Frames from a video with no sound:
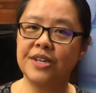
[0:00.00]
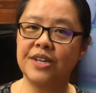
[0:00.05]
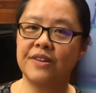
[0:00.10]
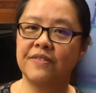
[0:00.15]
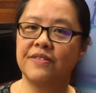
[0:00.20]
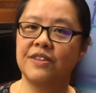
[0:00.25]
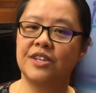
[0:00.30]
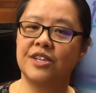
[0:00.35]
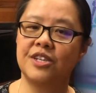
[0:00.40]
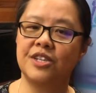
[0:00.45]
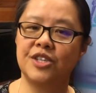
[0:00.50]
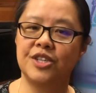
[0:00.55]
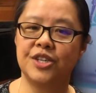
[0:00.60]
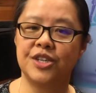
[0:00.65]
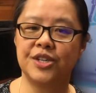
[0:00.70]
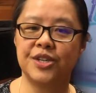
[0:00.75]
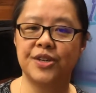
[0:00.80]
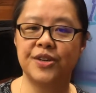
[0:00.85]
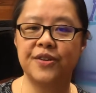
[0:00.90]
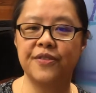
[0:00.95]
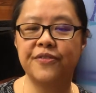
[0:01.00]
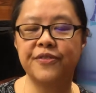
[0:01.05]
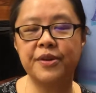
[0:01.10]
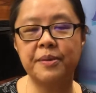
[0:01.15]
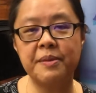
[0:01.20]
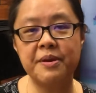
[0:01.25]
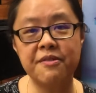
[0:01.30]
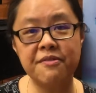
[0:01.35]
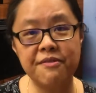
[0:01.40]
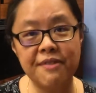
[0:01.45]
of the concerto from
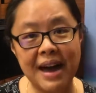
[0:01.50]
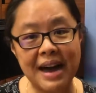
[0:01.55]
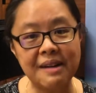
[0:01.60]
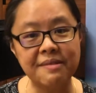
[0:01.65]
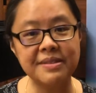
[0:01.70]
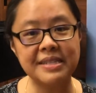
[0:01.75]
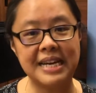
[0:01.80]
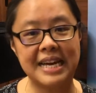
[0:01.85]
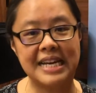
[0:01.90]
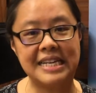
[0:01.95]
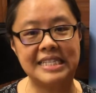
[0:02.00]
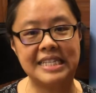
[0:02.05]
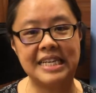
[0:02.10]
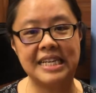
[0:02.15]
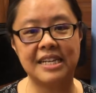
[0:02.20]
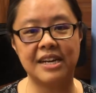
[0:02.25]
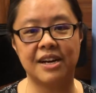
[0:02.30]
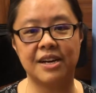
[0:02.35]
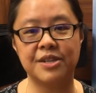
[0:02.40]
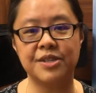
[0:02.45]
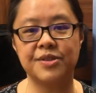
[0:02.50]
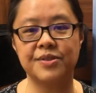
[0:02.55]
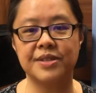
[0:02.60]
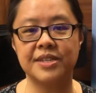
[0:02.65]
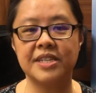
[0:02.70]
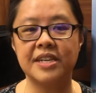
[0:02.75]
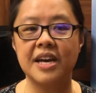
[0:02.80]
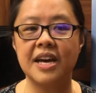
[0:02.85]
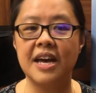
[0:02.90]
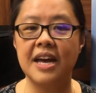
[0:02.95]
around 1800